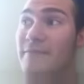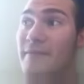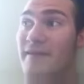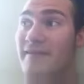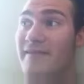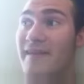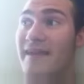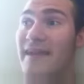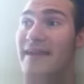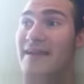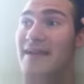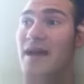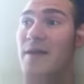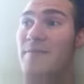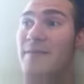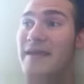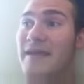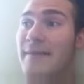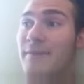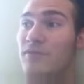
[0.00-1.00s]
missing and not
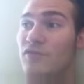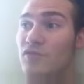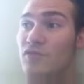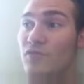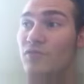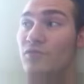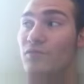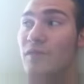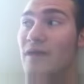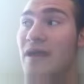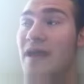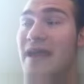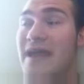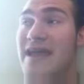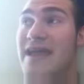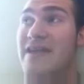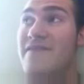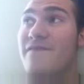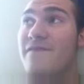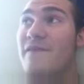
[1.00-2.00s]
being able to,
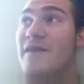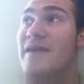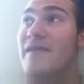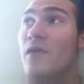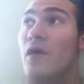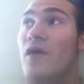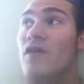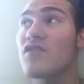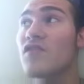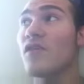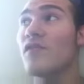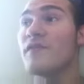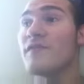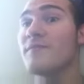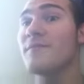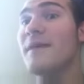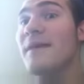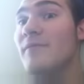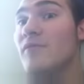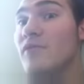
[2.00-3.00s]
he lost all of his
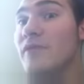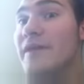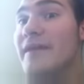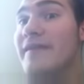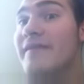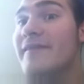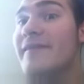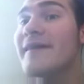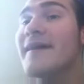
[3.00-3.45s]
memories,